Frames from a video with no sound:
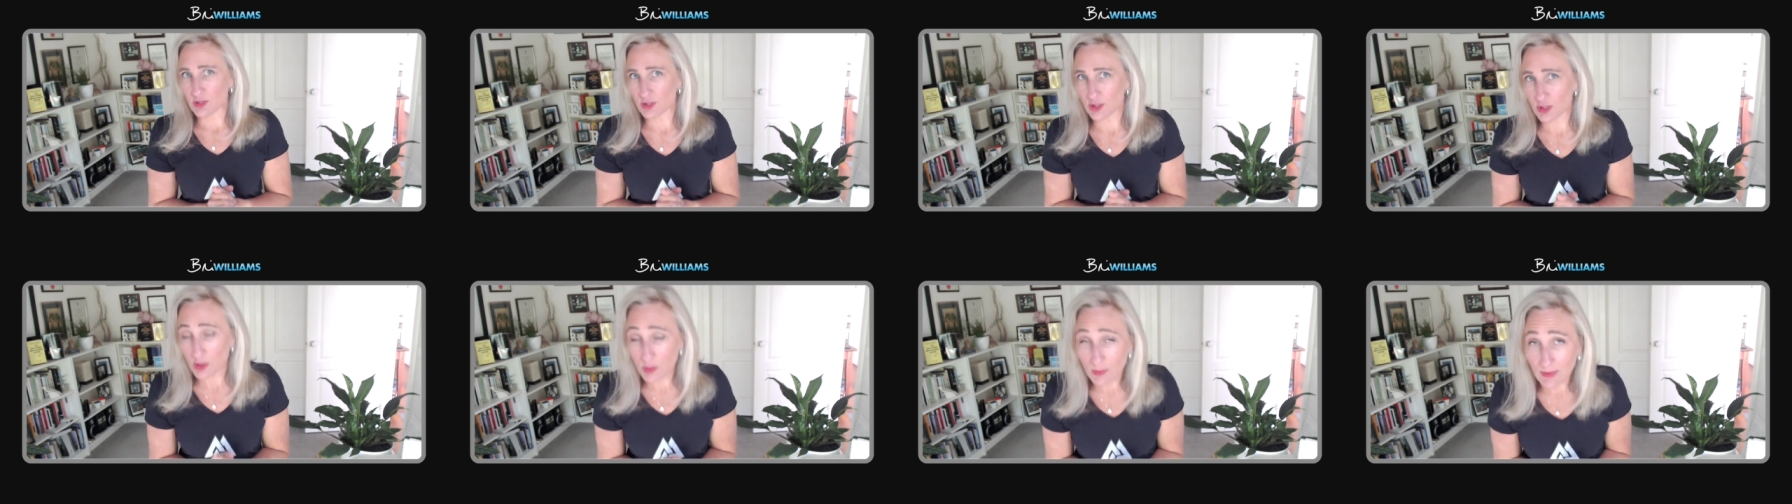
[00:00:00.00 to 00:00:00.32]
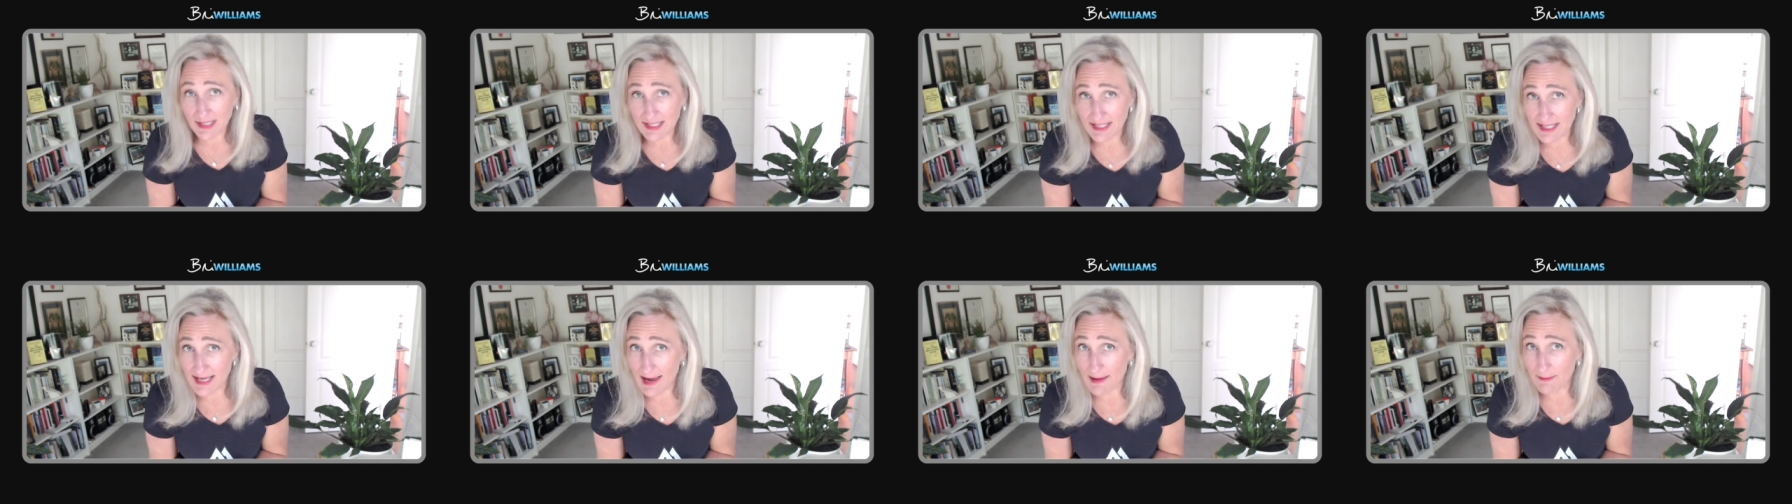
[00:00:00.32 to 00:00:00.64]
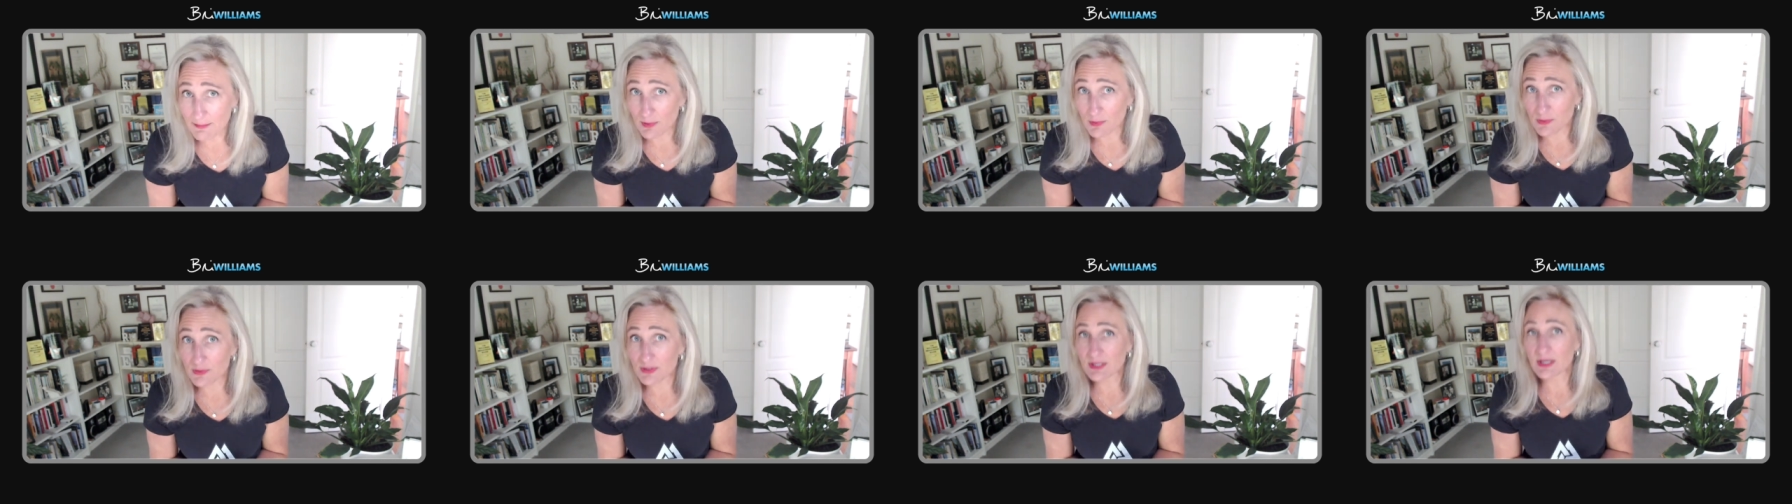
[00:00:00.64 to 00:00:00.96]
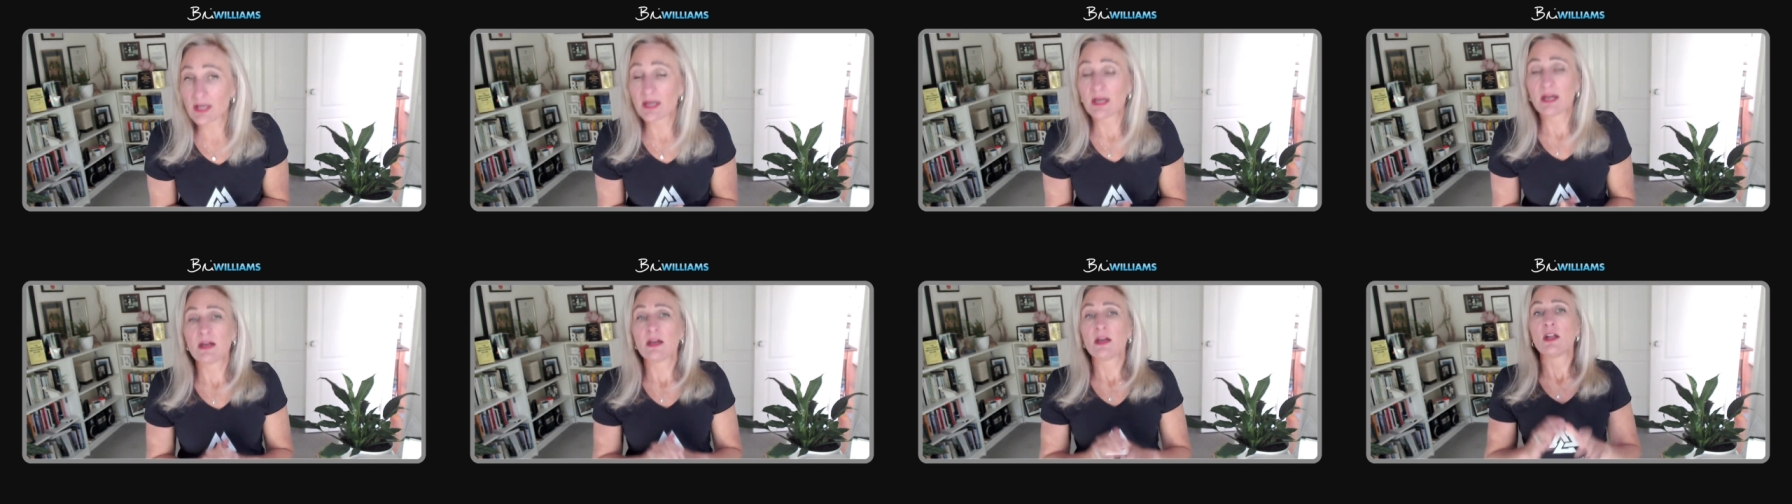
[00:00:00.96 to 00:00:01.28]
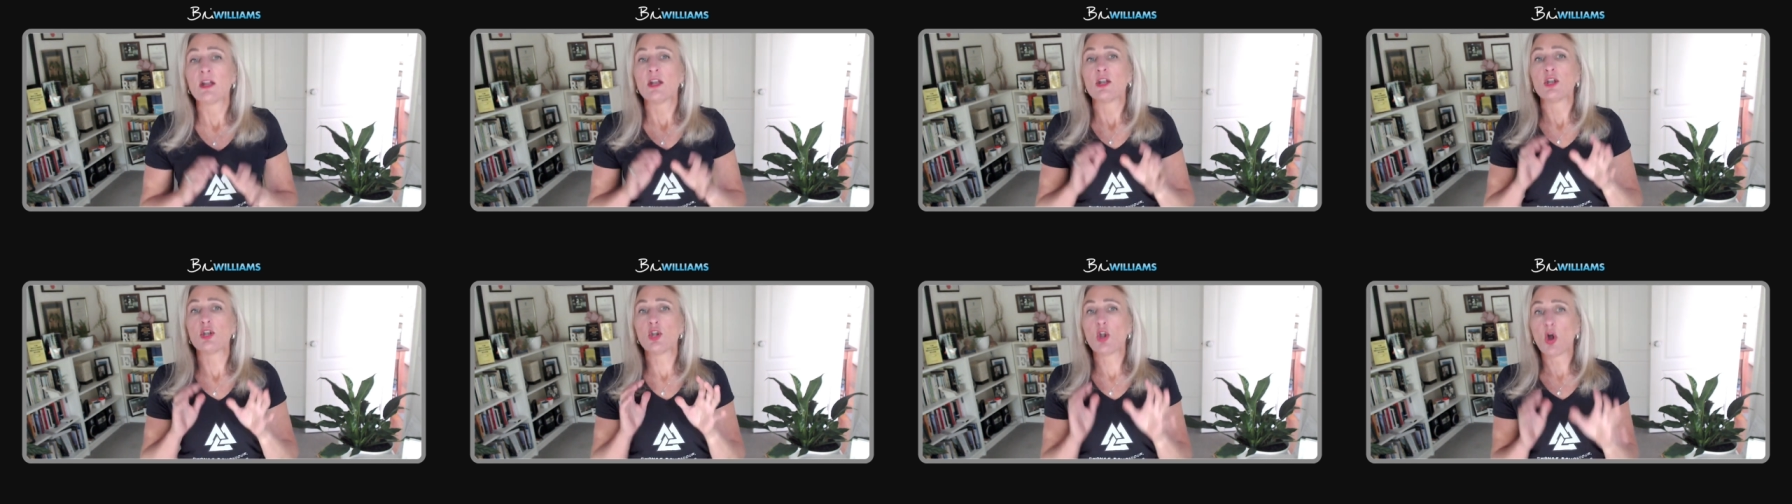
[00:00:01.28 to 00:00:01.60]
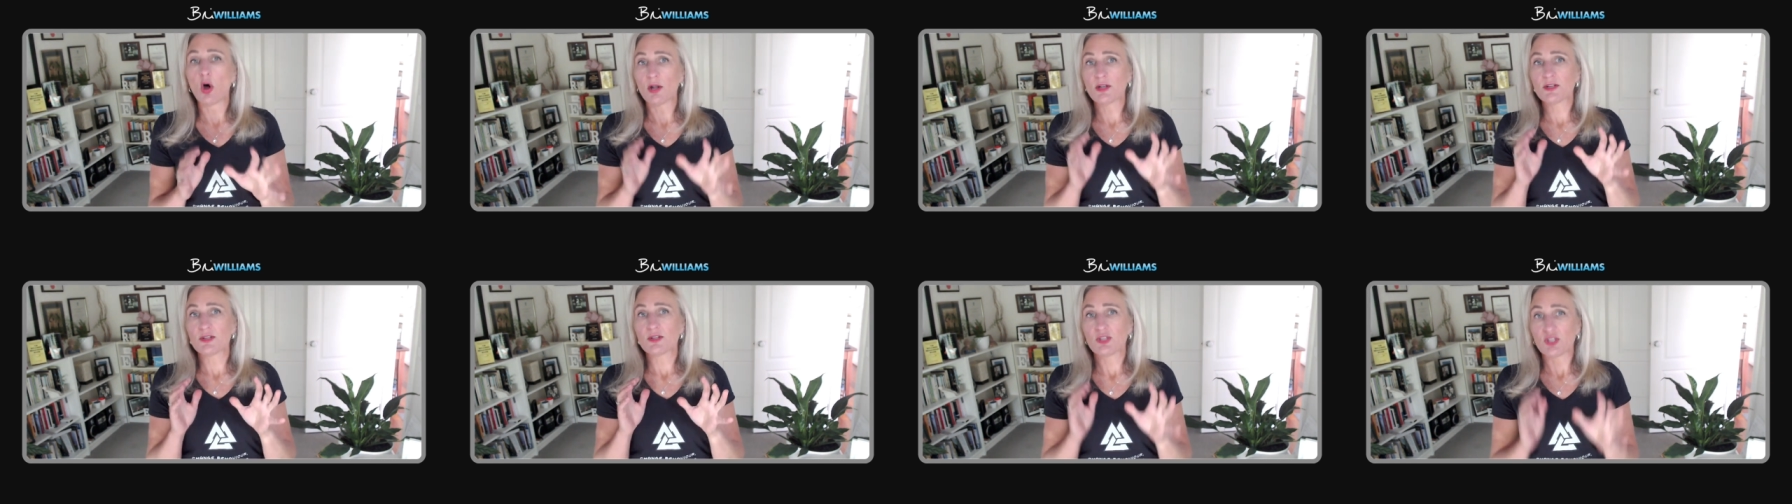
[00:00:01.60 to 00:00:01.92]
two examples,
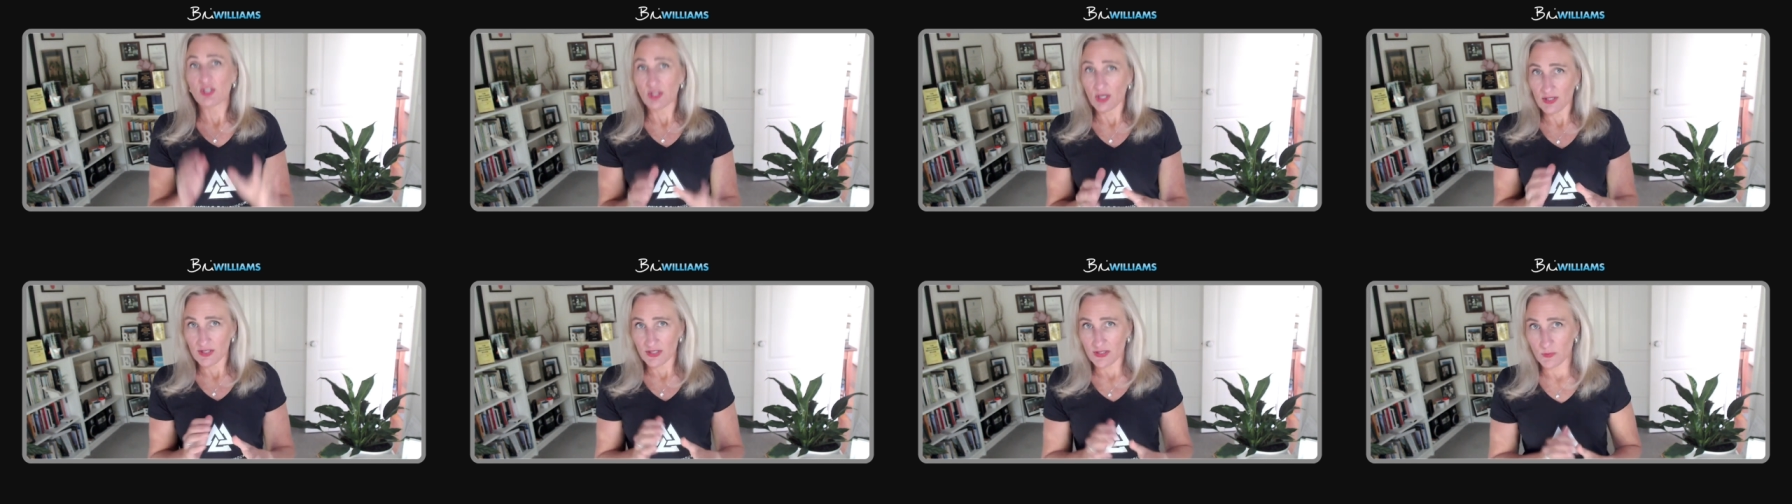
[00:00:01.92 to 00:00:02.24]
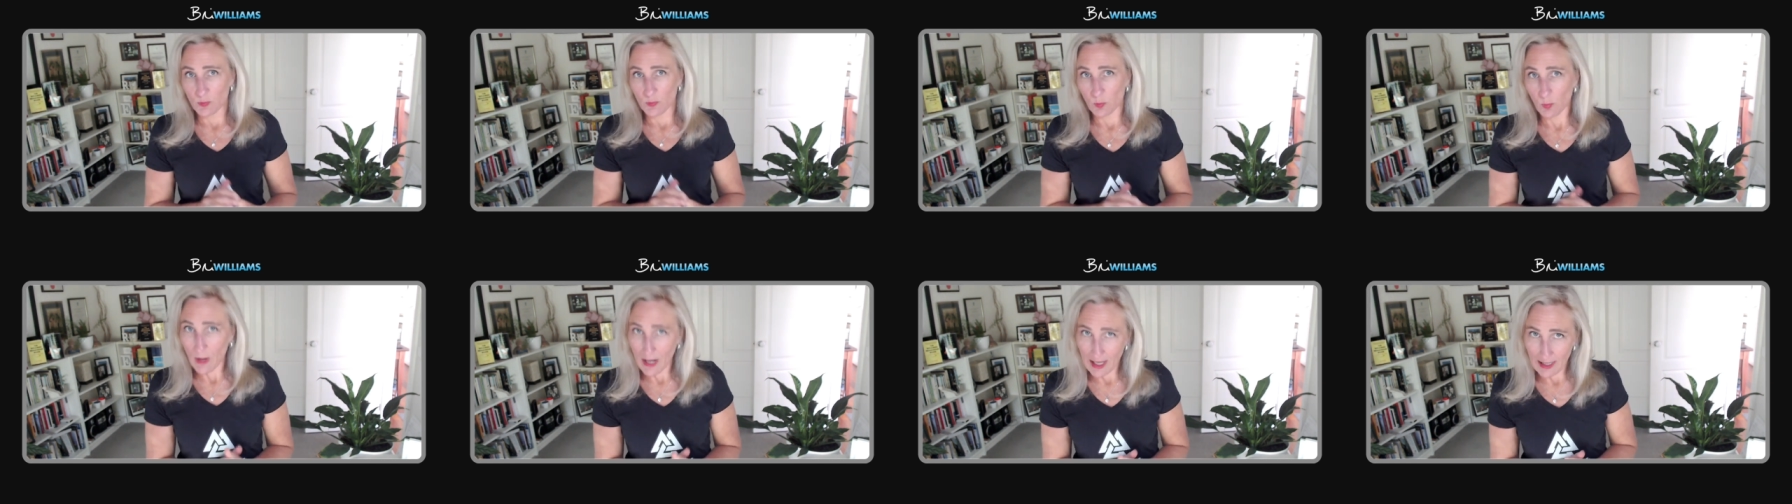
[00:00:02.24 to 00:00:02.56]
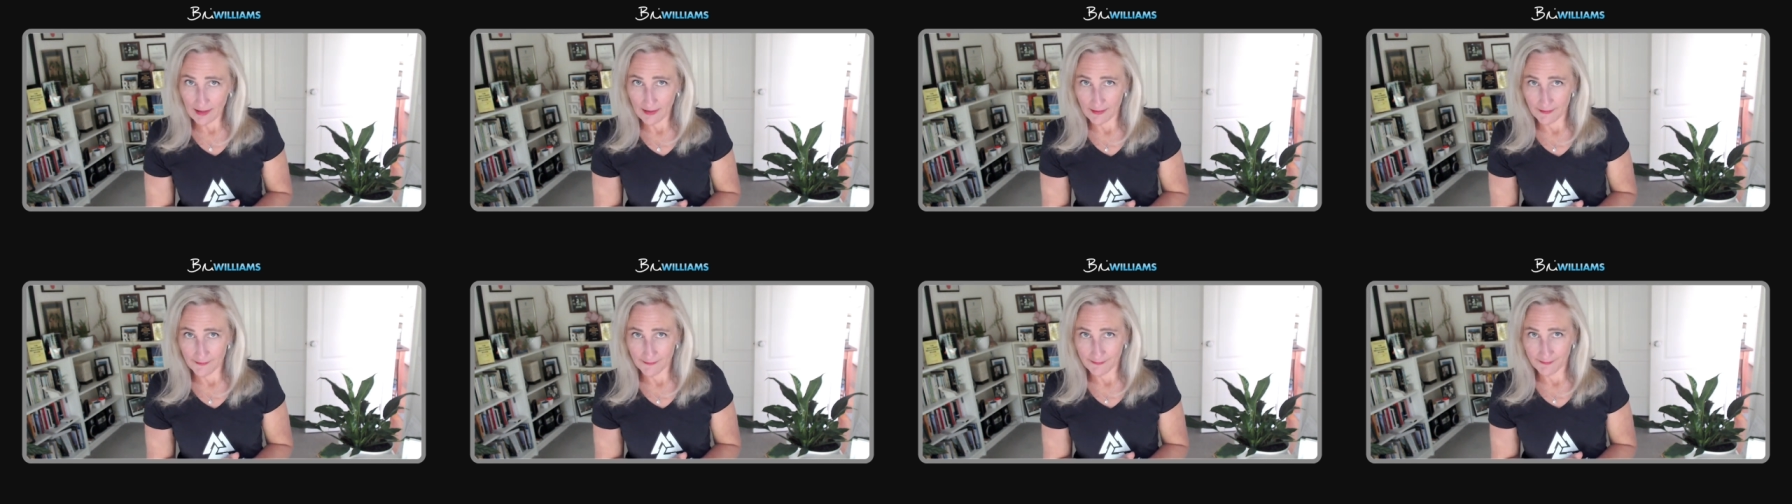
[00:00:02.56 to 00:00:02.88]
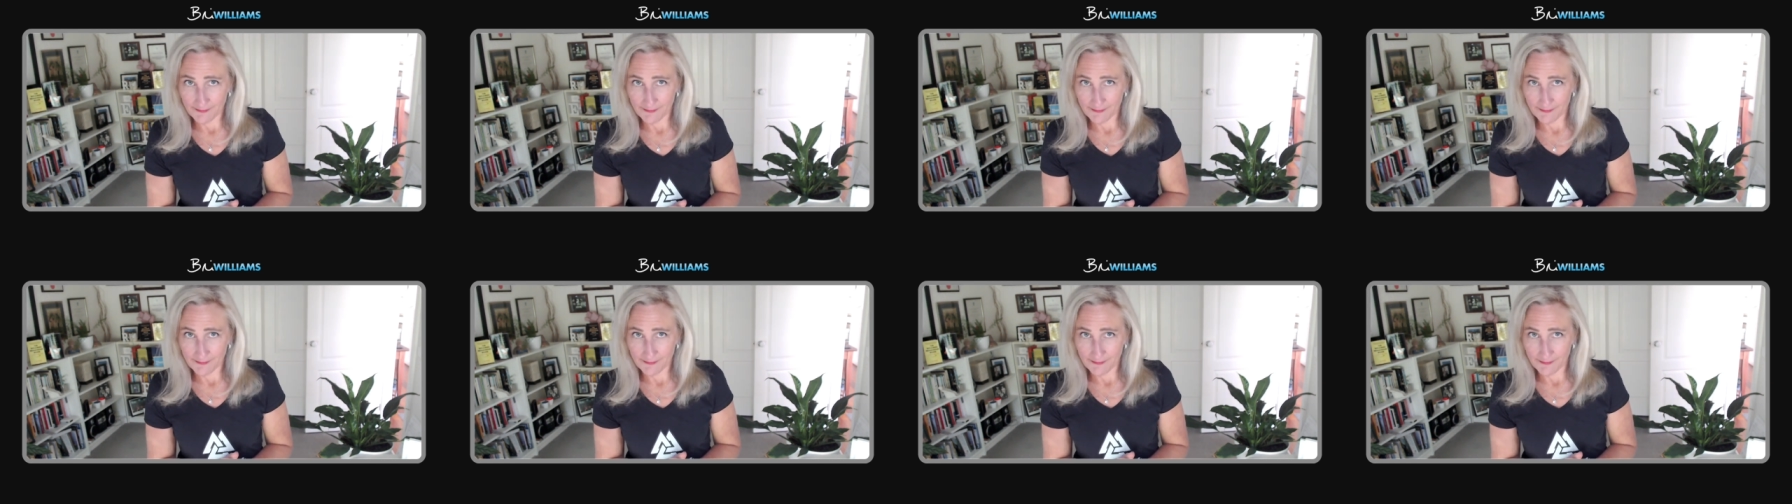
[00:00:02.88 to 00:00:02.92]
not just one.